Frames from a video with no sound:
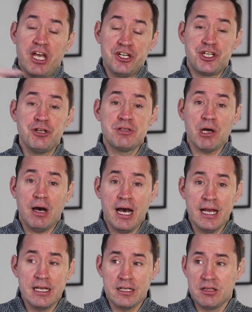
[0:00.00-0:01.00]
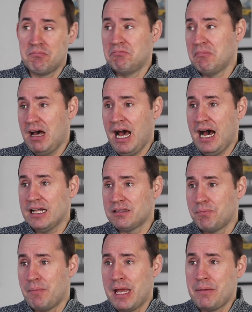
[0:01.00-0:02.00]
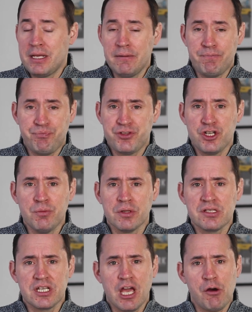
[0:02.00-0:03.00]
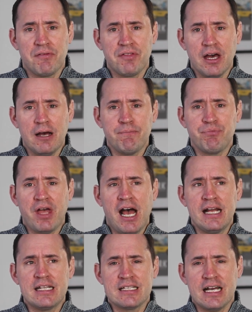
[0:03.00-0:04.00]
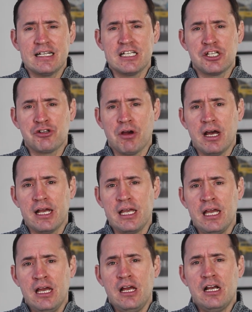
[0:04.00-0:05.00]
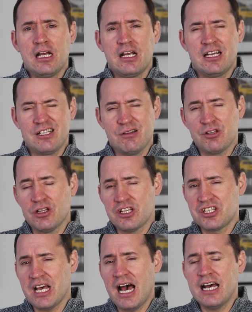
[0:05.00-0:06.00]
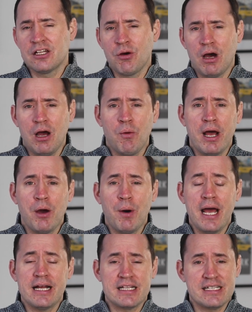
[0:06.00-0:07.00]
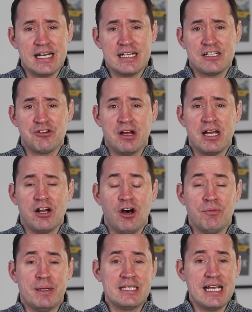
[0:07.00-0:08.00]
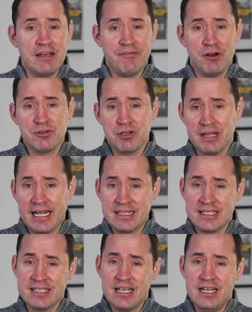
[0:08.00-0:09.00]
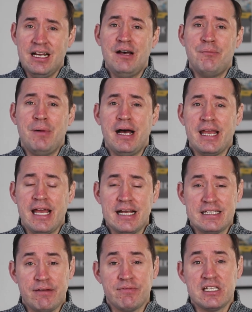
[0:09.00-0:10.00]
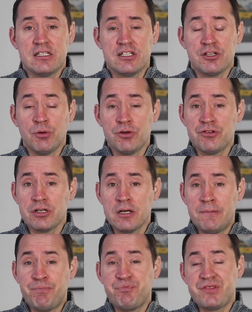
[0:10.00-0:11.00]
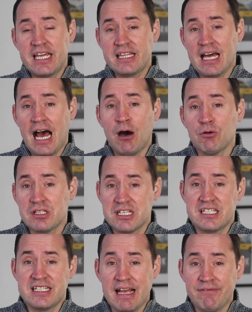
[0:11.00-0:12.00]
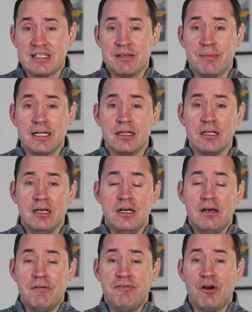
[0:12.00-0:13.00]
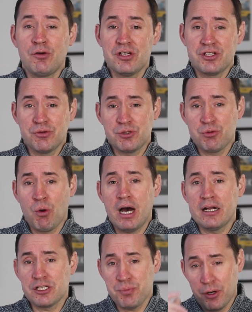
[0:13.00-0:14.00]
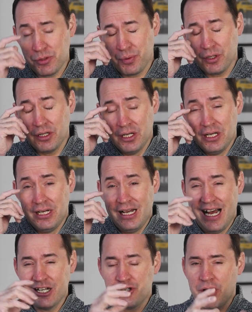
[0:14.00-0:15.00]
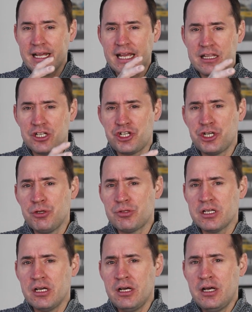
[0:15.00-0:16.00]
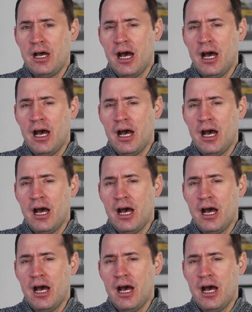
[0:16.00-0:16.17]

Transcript: A shootout I had maybe 2 months ago, if that, I decided to try, because I was on the side and quite a way away, I decided to try and on my telephoto lens, my 70-200, take that out to 70mm, focus it as wide as possible, and try and get the shooter